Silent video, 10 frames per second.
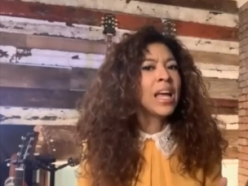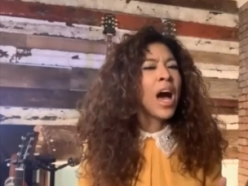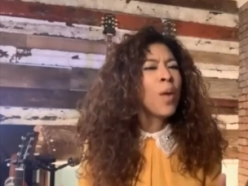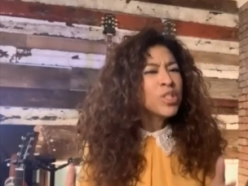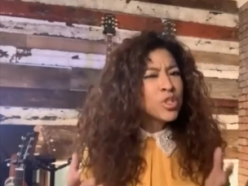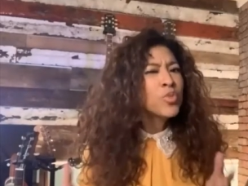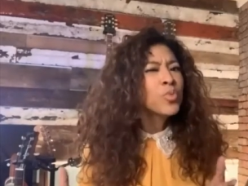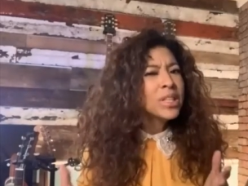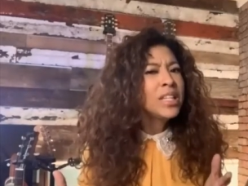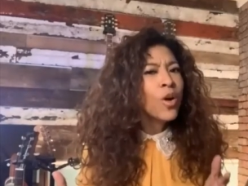How much do you
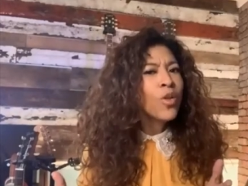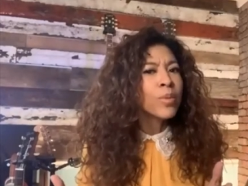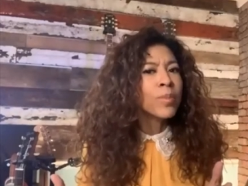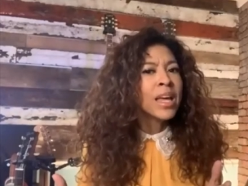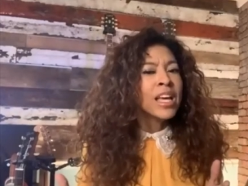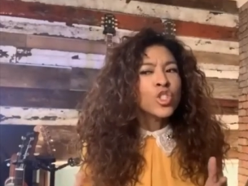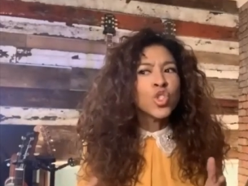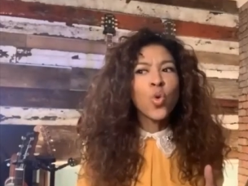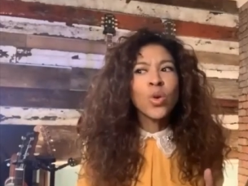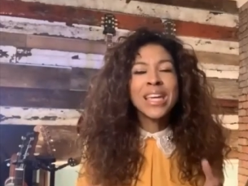really know them?
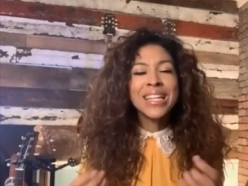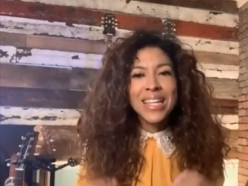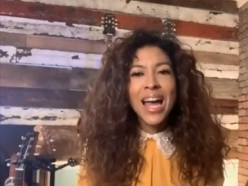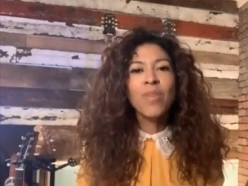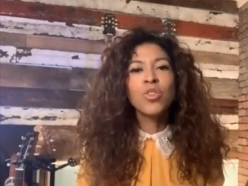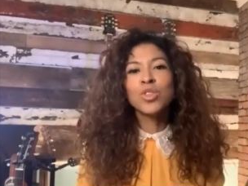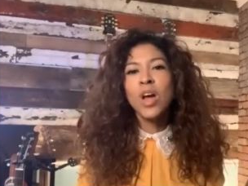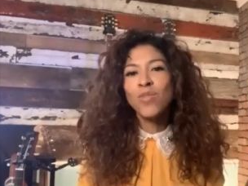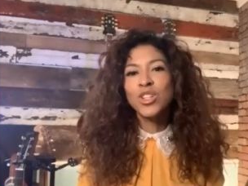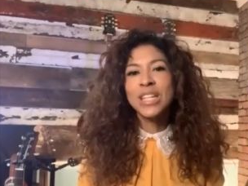So get to have those
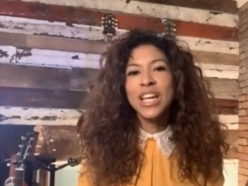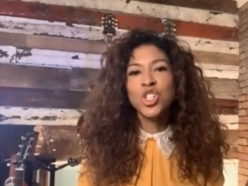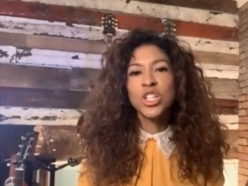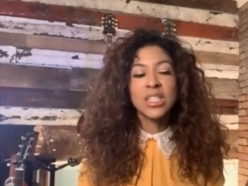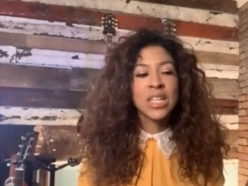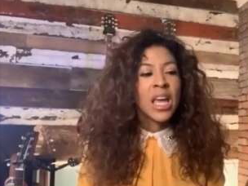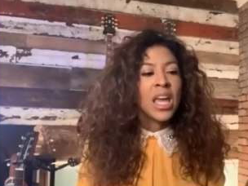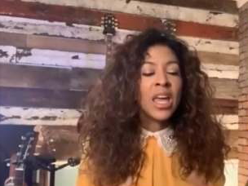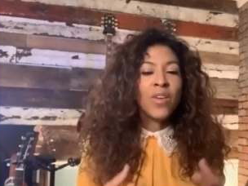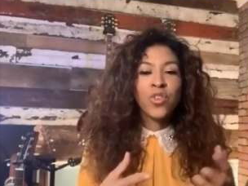conversations.
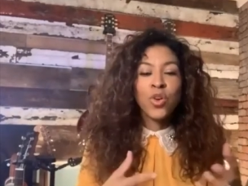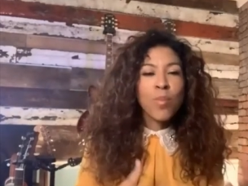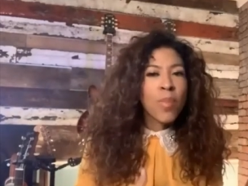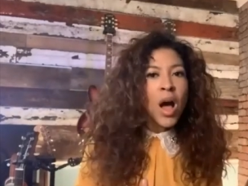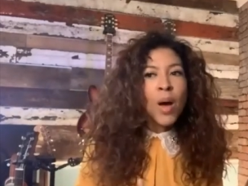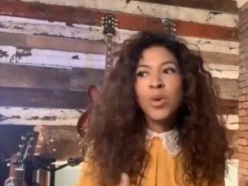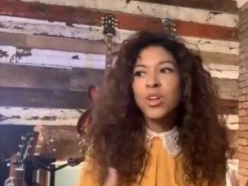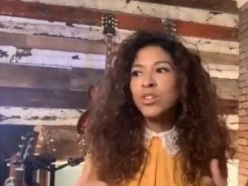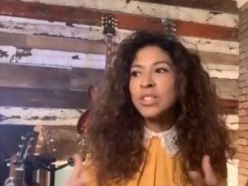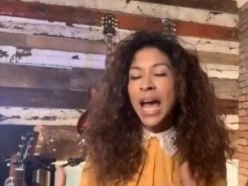If your mom or
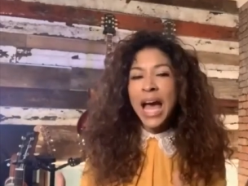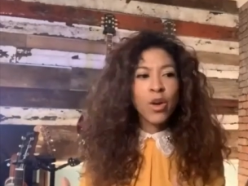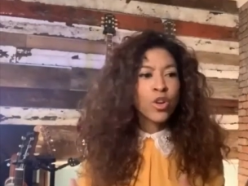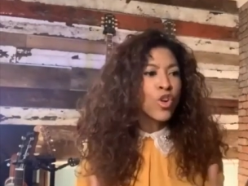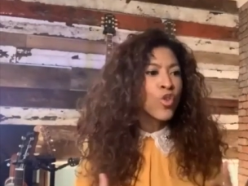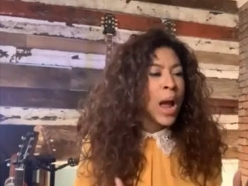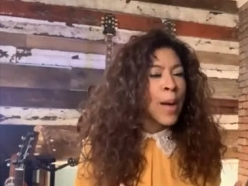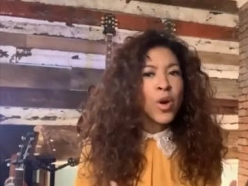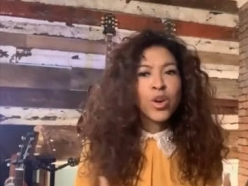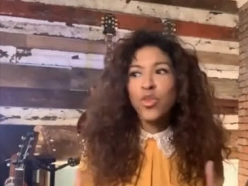your dad or your
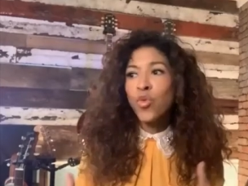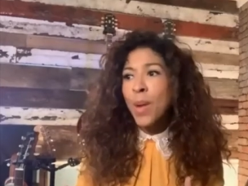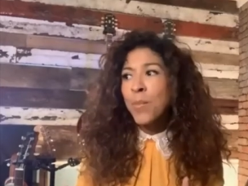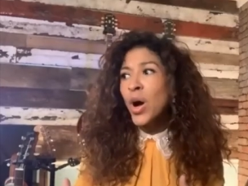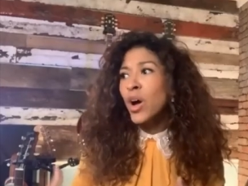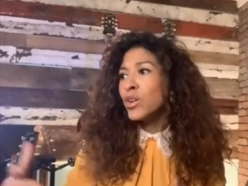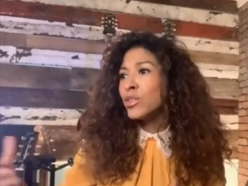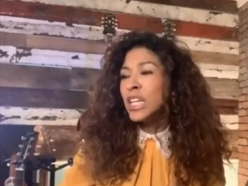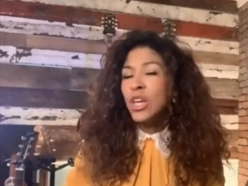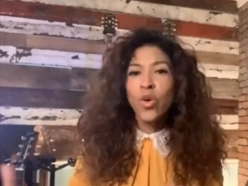grandma or your grandpa or your
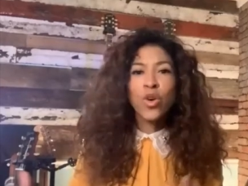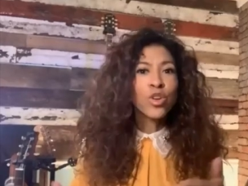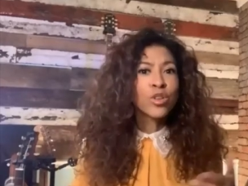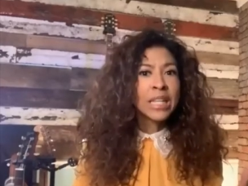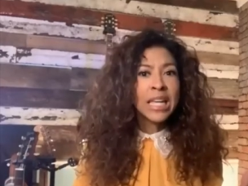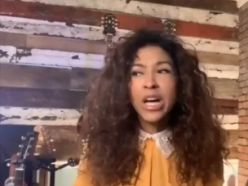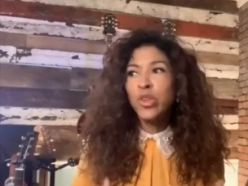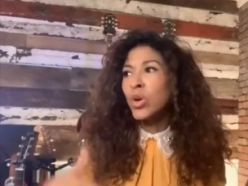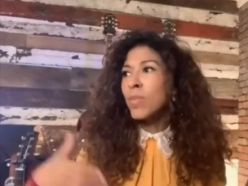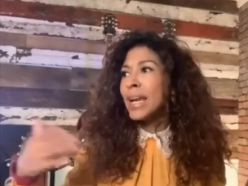tío or your
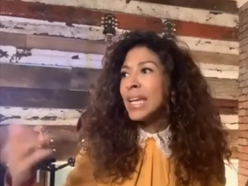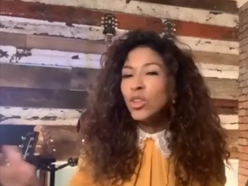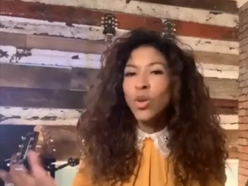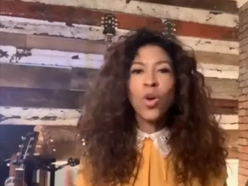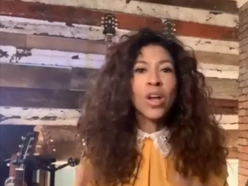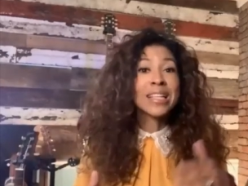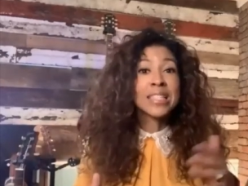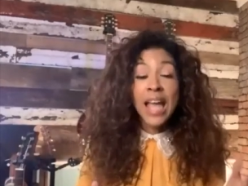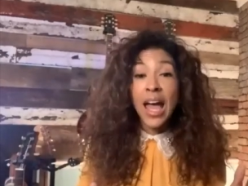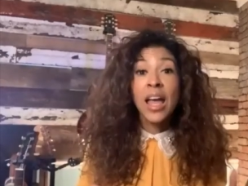tía, tu hermanito, lo que
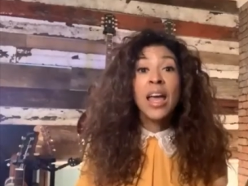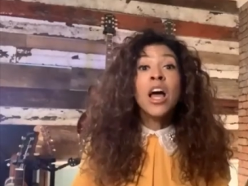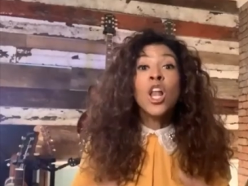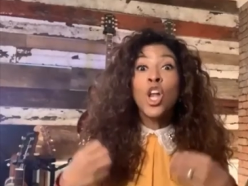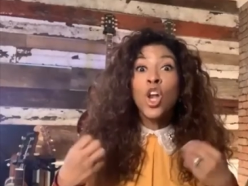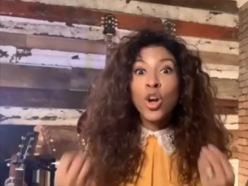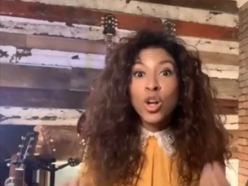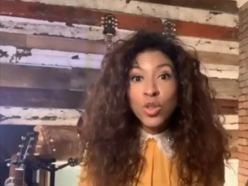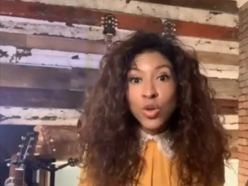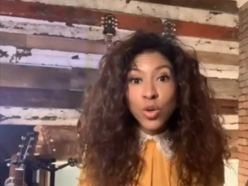sea,
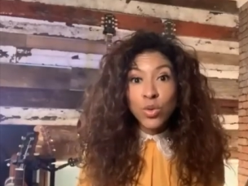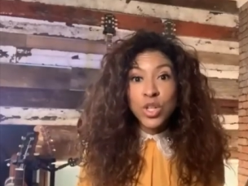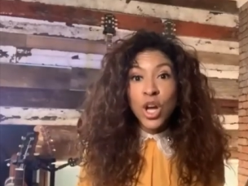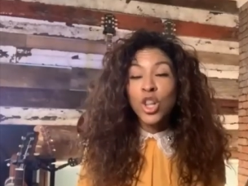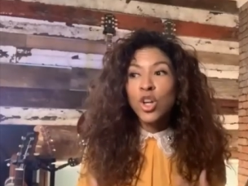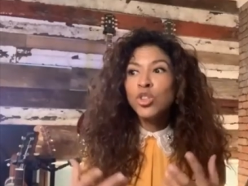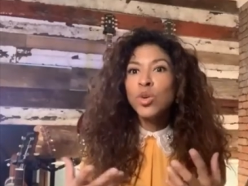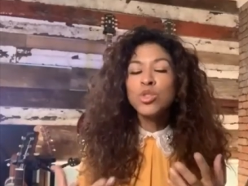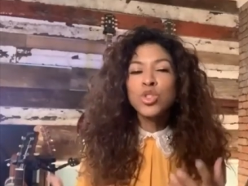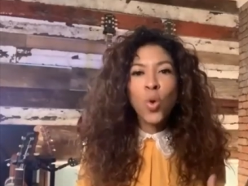learn those
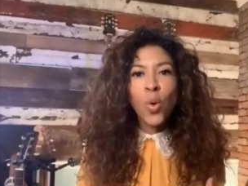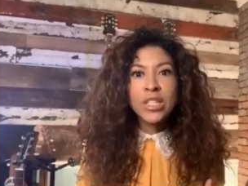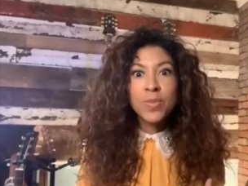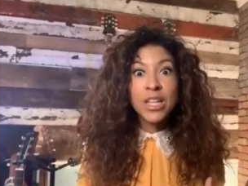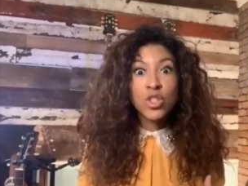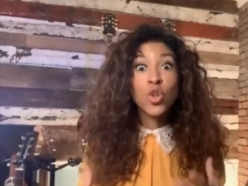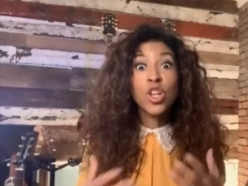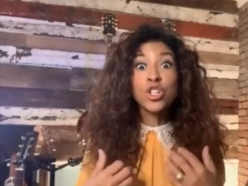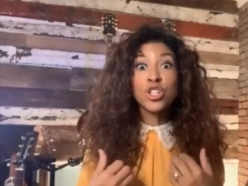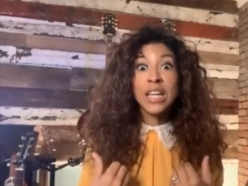stories, because you'll
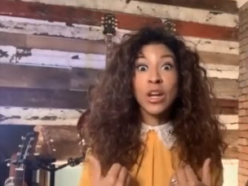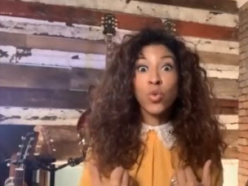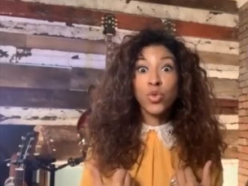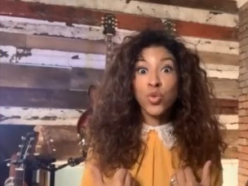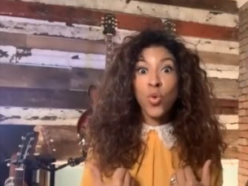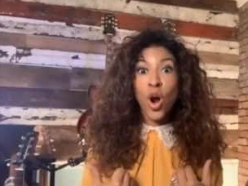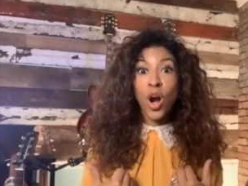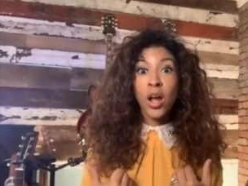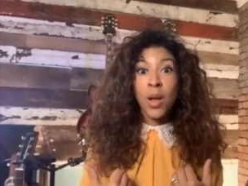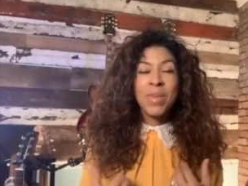understand who you
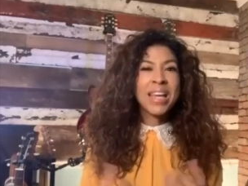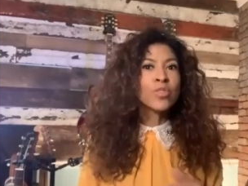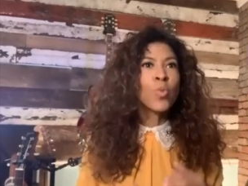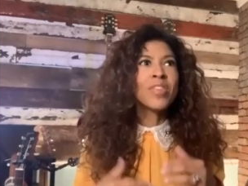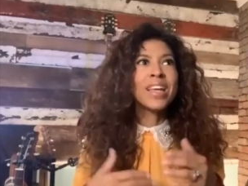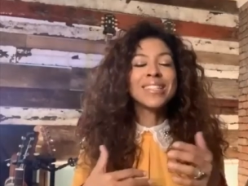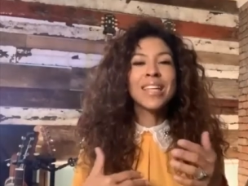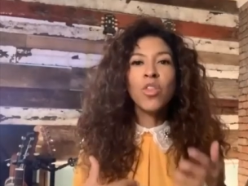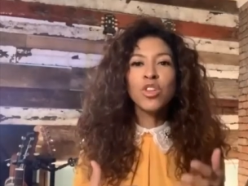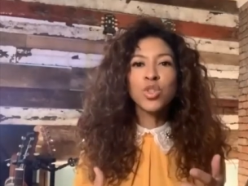are. Because when they
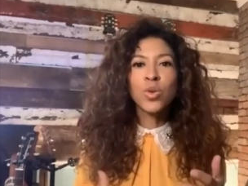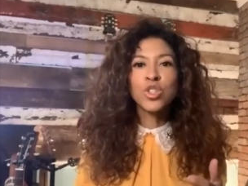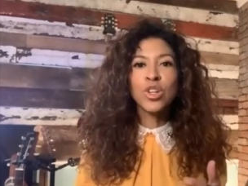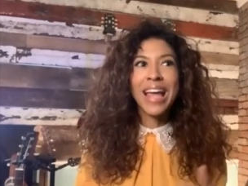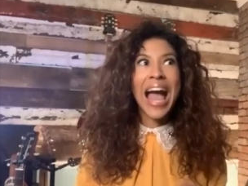tell those stories, you're like,